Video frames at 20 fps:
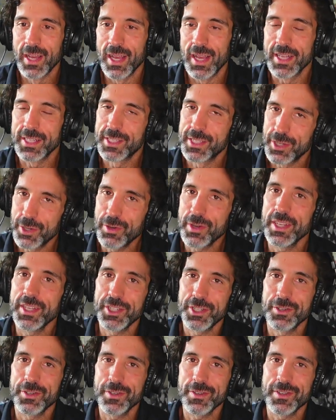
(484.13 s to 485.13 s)
As soon
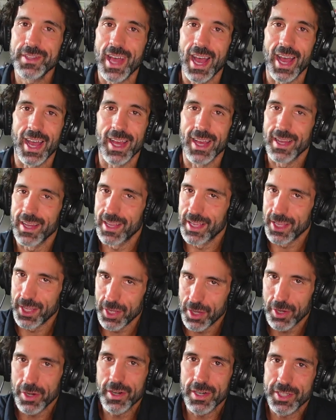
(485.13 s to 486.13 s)
as you do that,
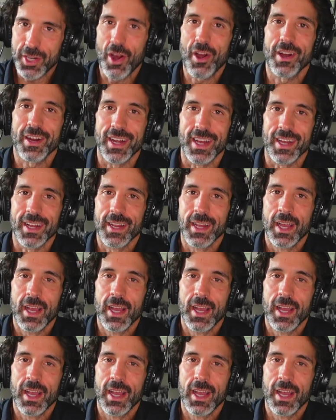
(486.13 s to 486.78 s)
you're a target.